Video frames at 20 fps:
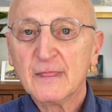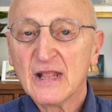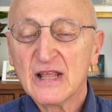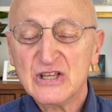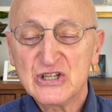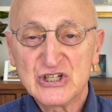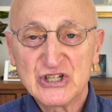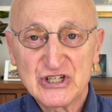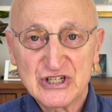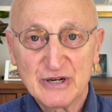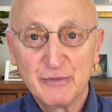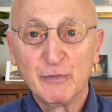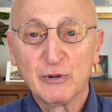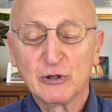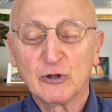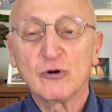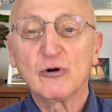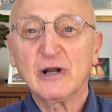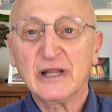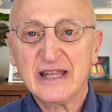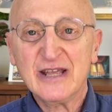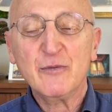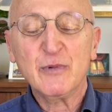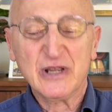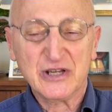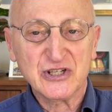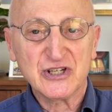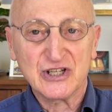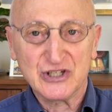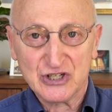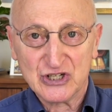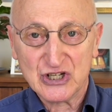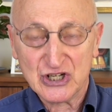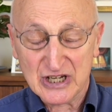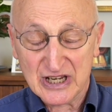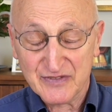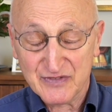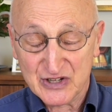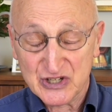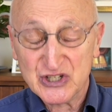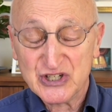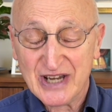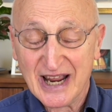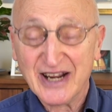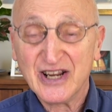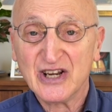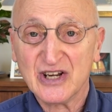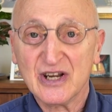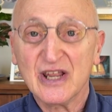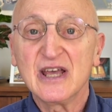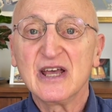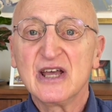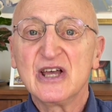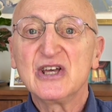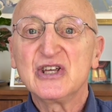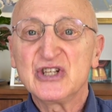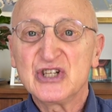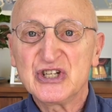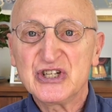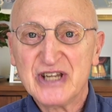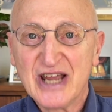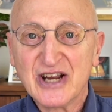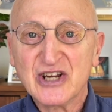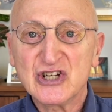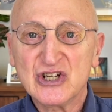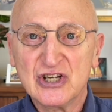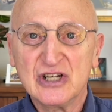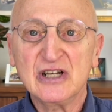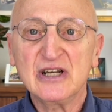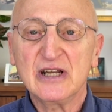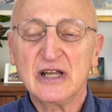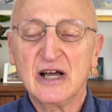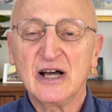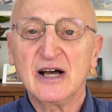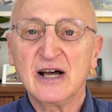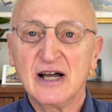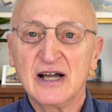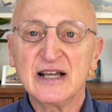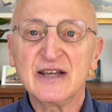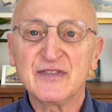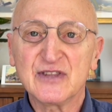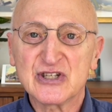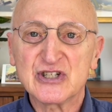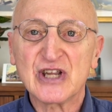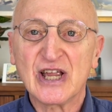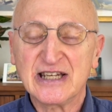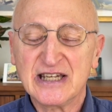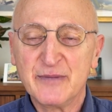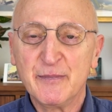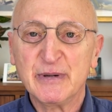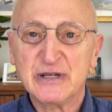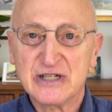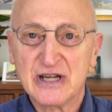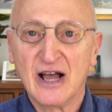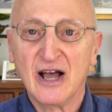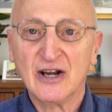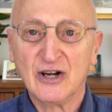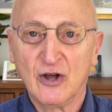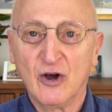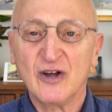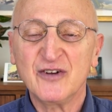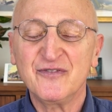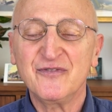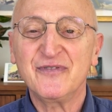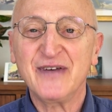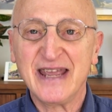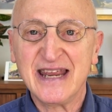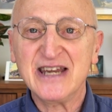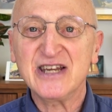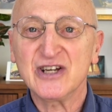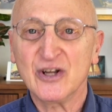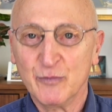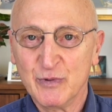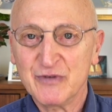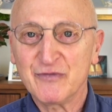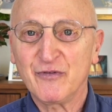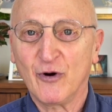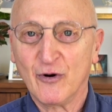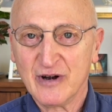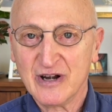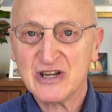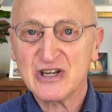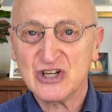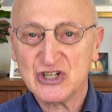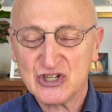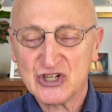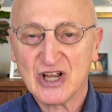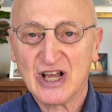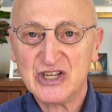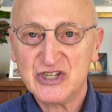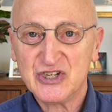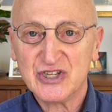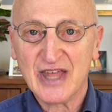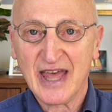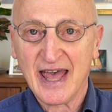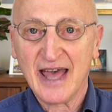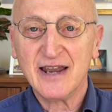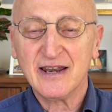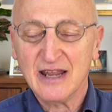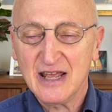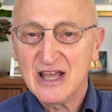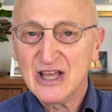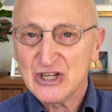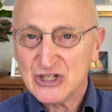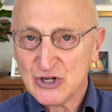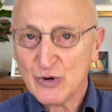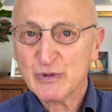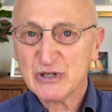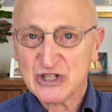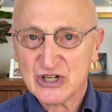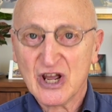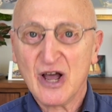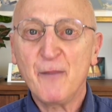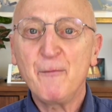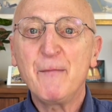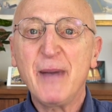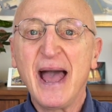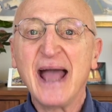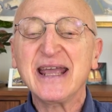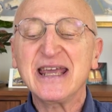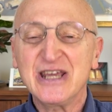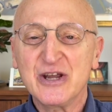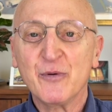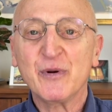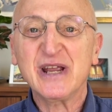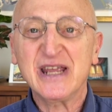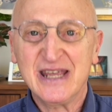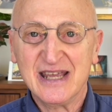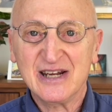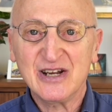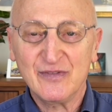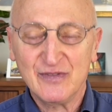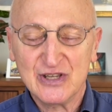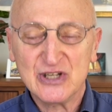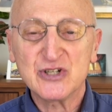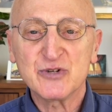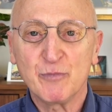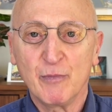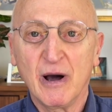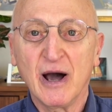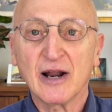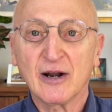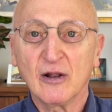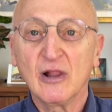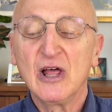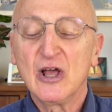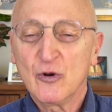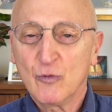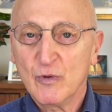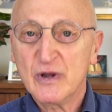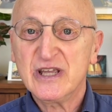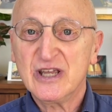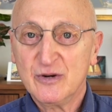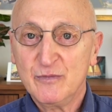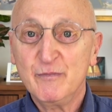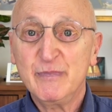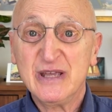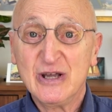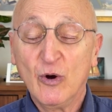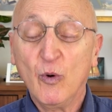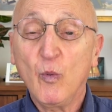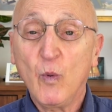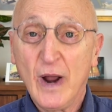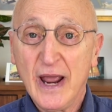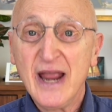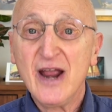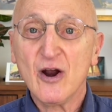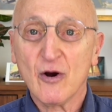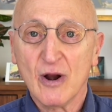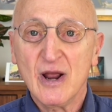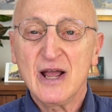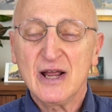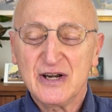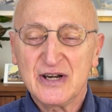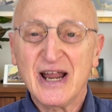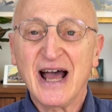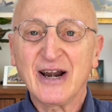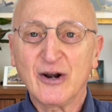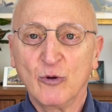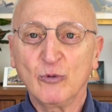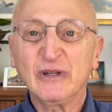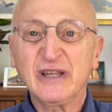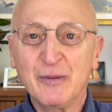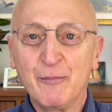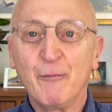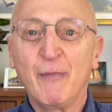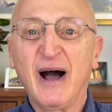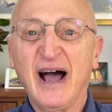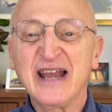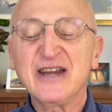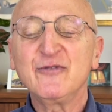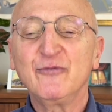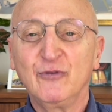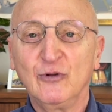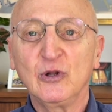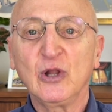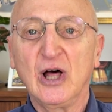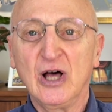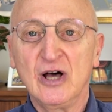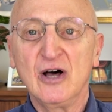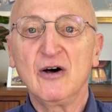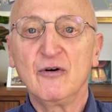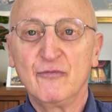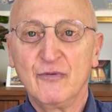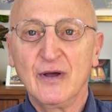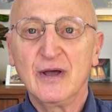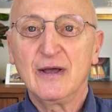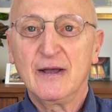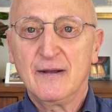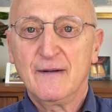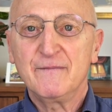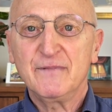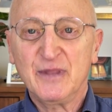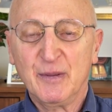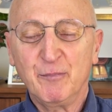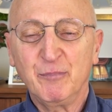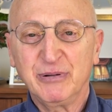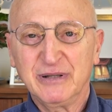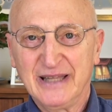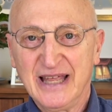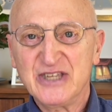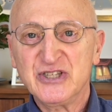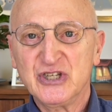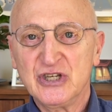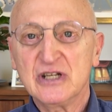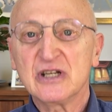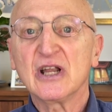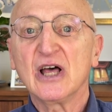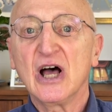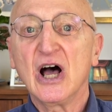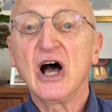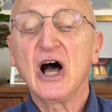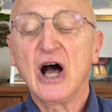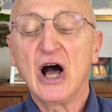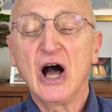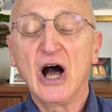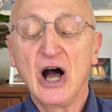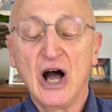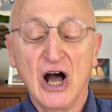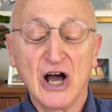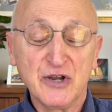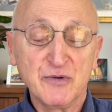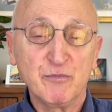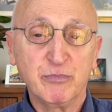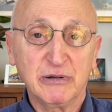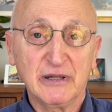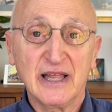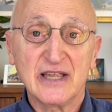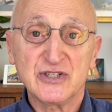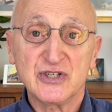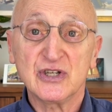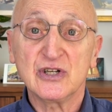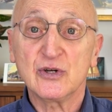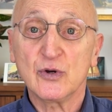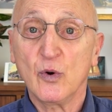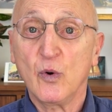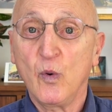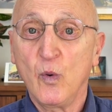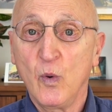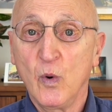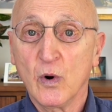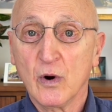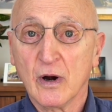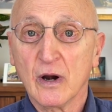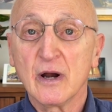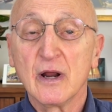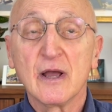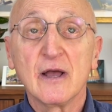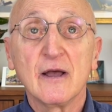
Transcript: Similarly, we took in the second section in the Satipatthana on Vedana, we've already discussed that. So it's come back here again in this model. We can be aware, not only mindful of the pleasant, unpleasant, or